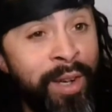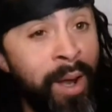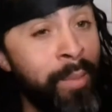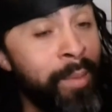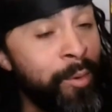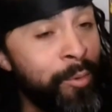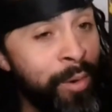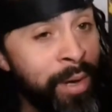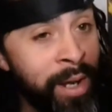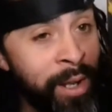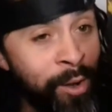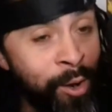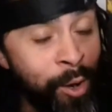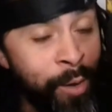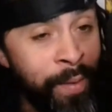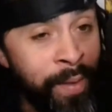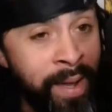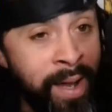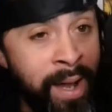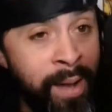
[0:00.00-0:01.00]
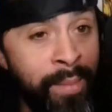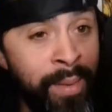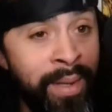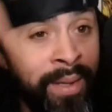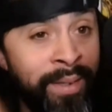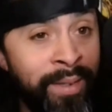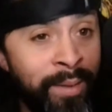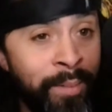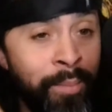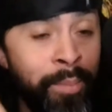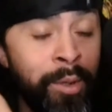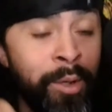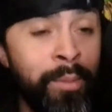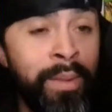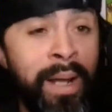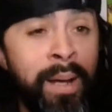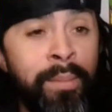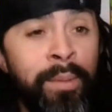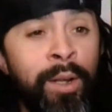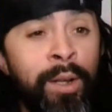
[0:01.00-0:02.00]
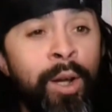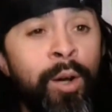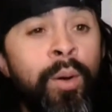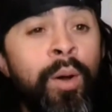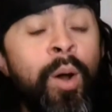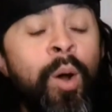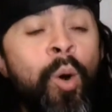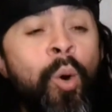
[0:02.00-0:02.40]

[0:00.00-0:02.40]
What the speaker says: I'll be reading all the comments. Put them down below.